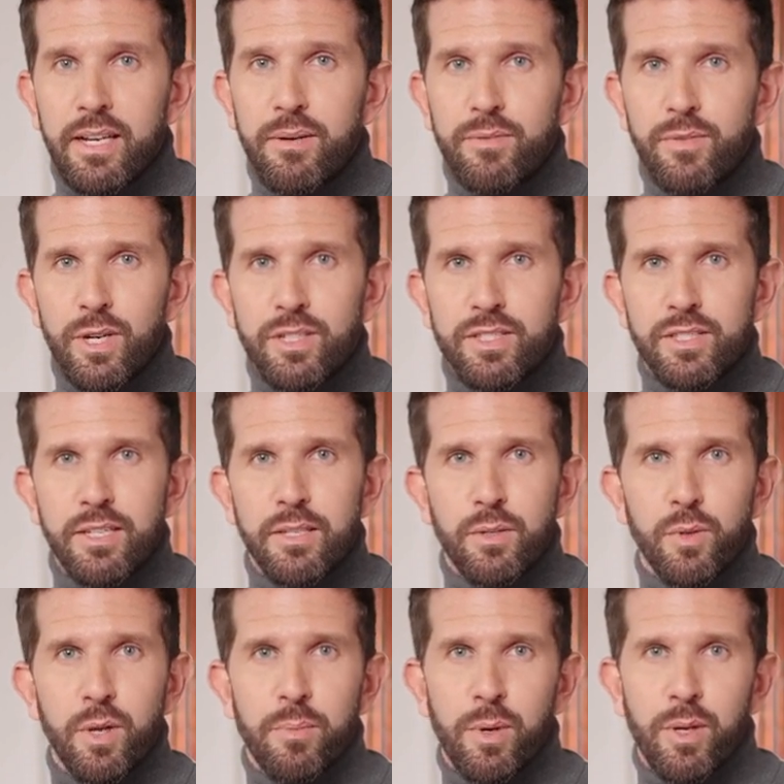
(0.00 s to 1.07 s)
First,
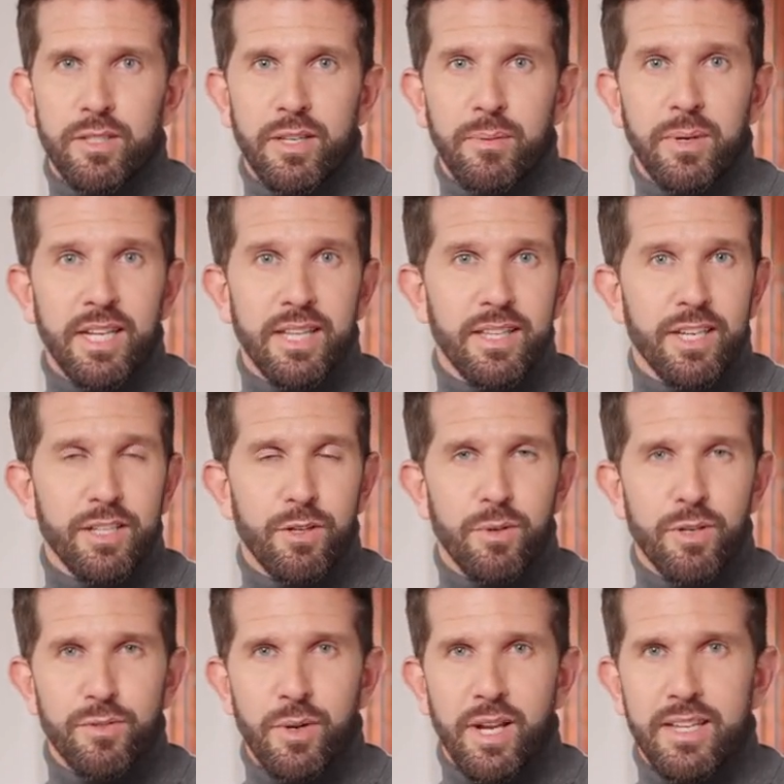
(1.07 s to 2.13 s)
Quillbot's ability to
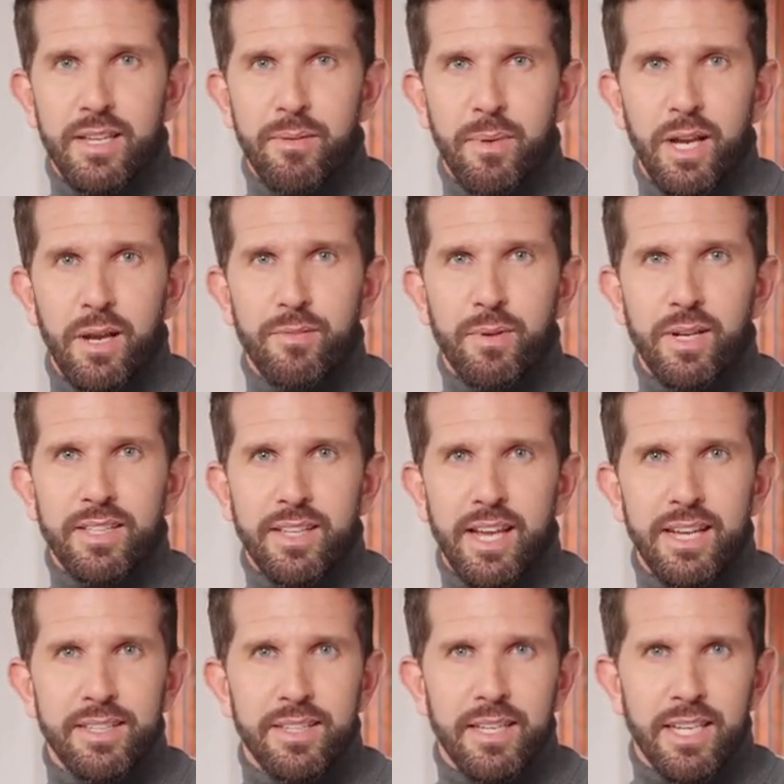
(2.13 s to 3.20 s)
rephrase and paraphrase
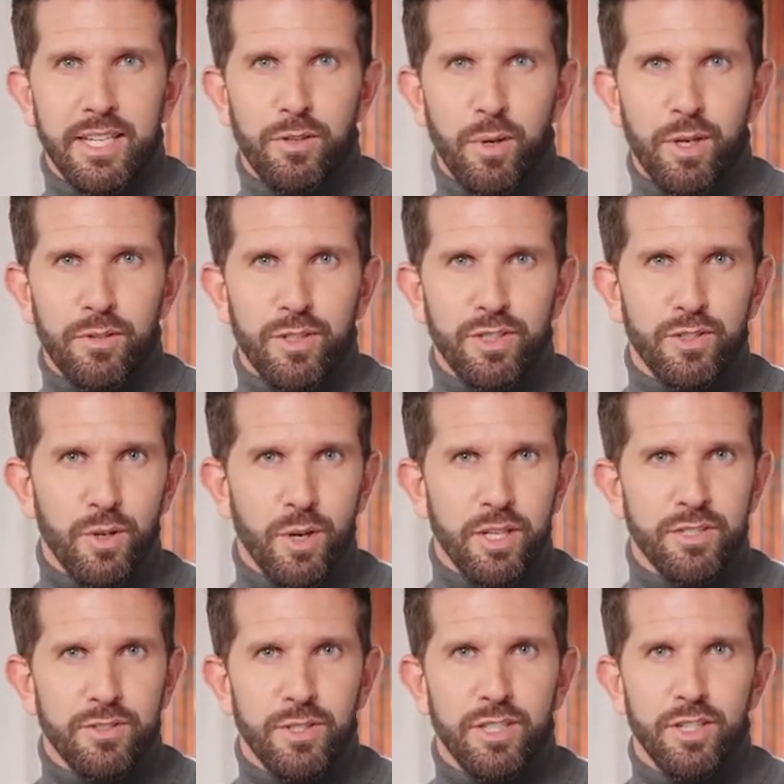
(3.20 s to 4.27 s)
text is one of its
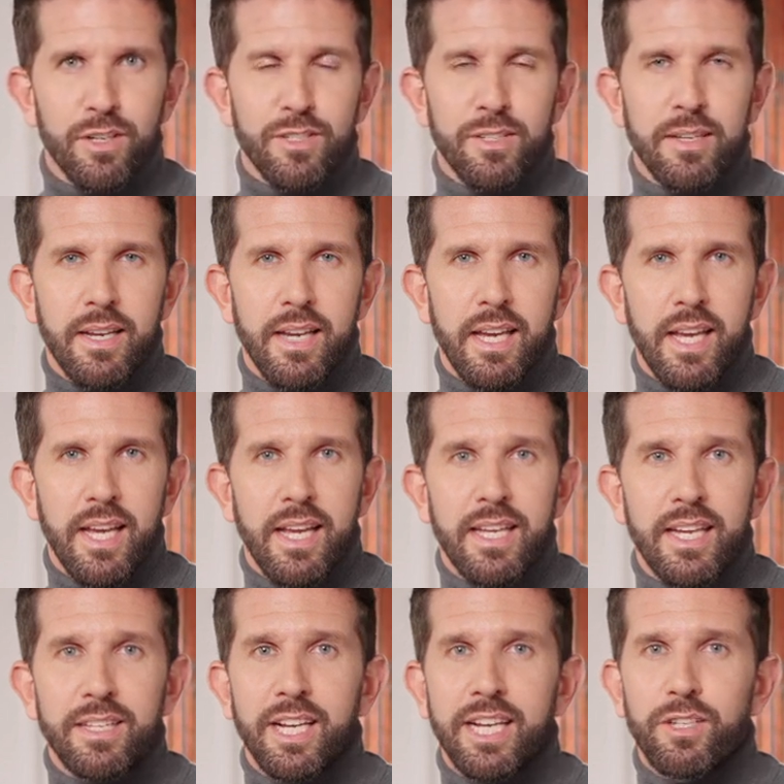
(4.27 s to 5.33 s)
strongest features.
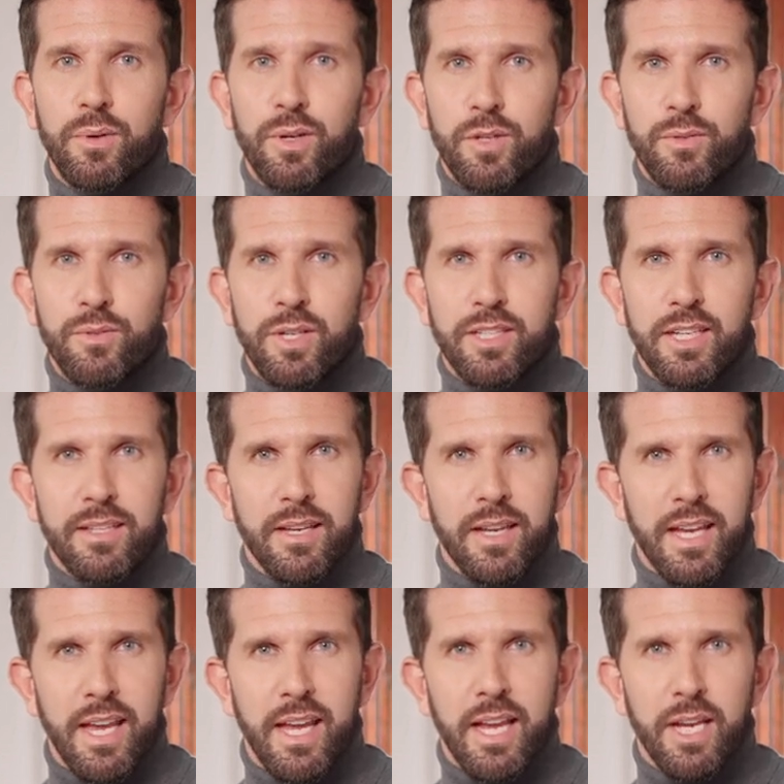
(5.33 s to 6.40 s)
It takes what you've written
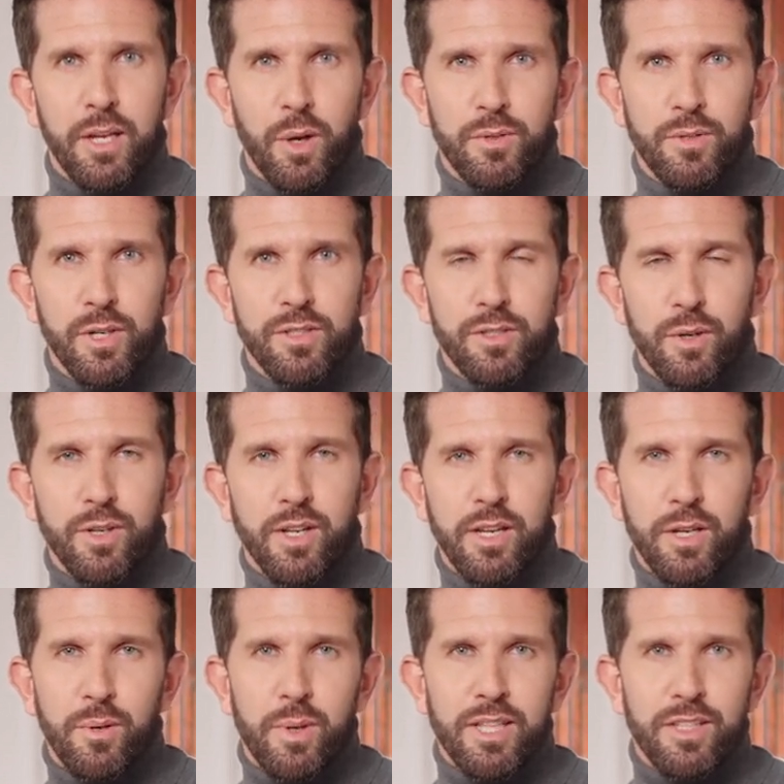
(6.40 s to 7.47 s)
and offers
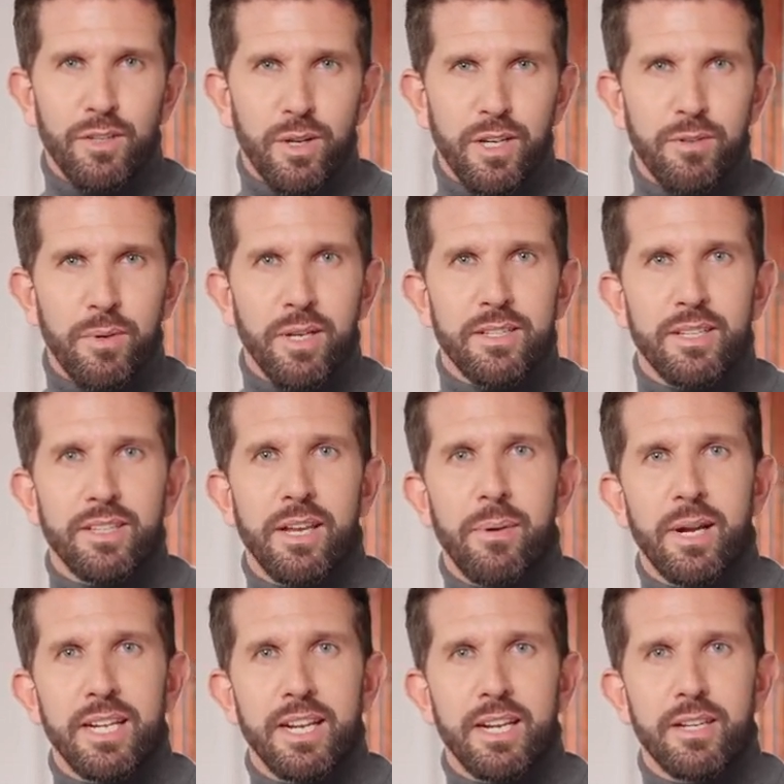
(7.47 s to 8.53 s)
alternate ways to express the same
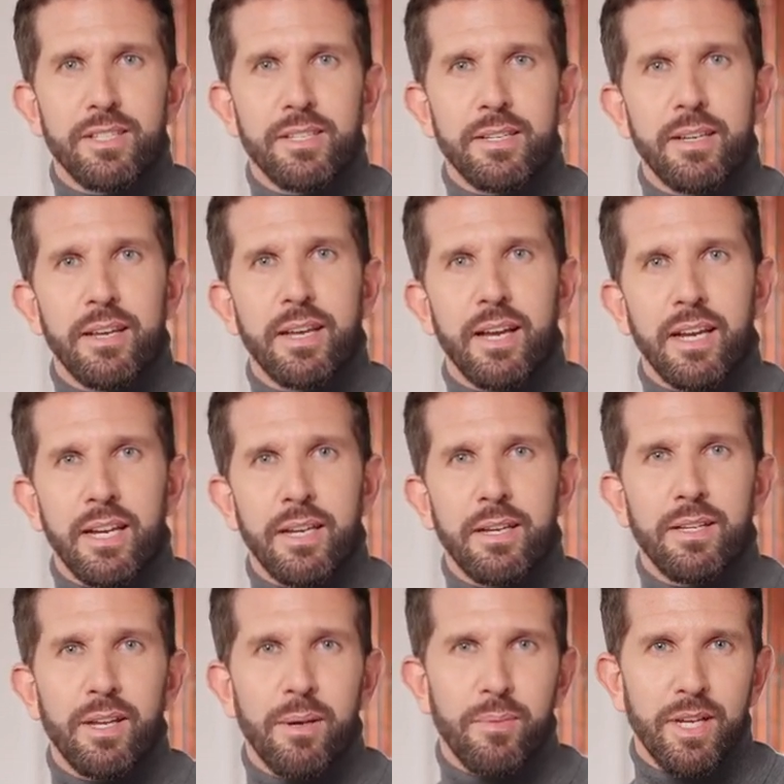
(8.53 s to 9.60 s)
ideas,
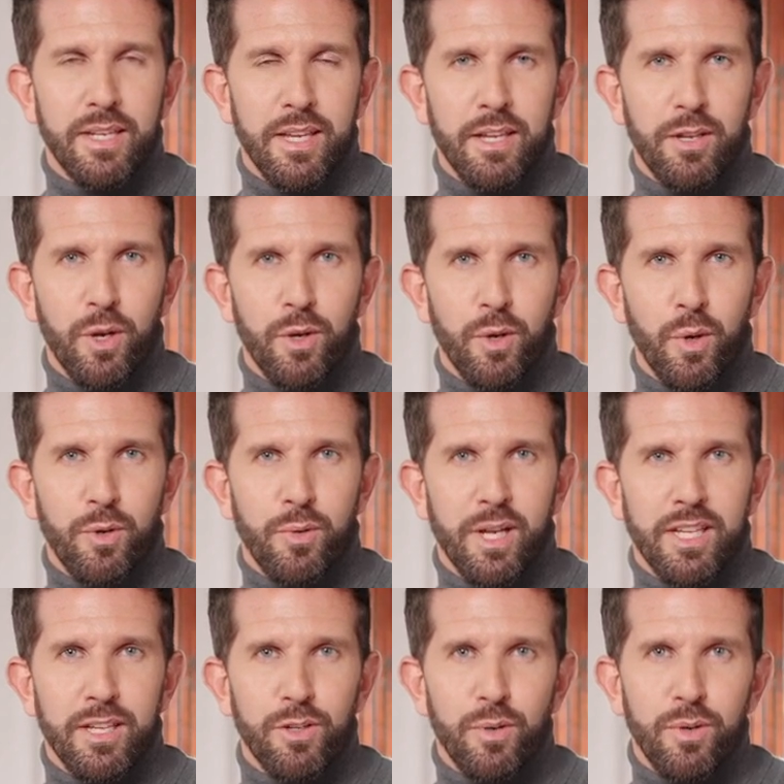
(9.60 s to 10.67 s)
something that not all
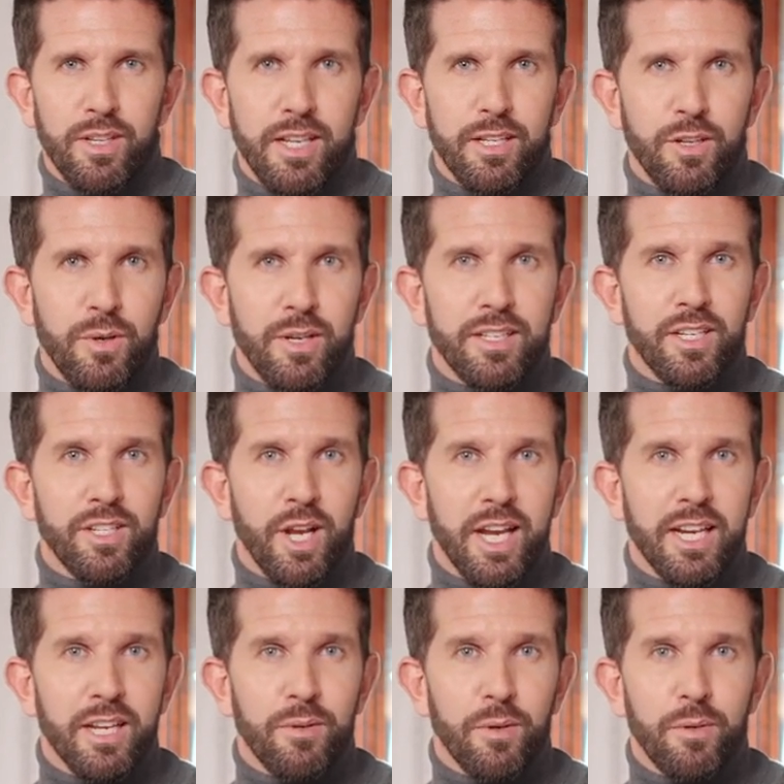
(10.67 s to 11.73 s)
writing tools can do at such a high
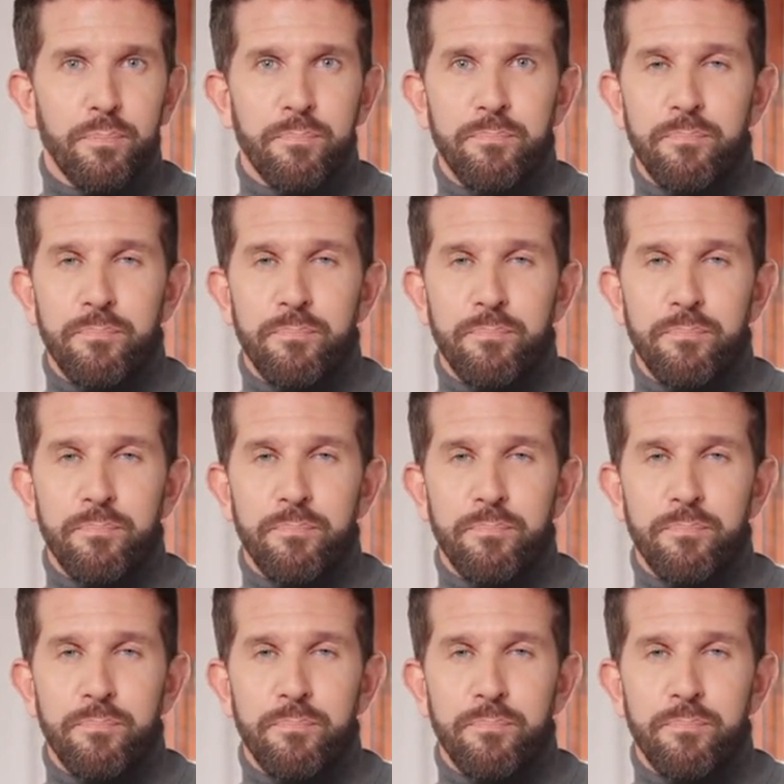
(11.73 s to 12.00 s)
level.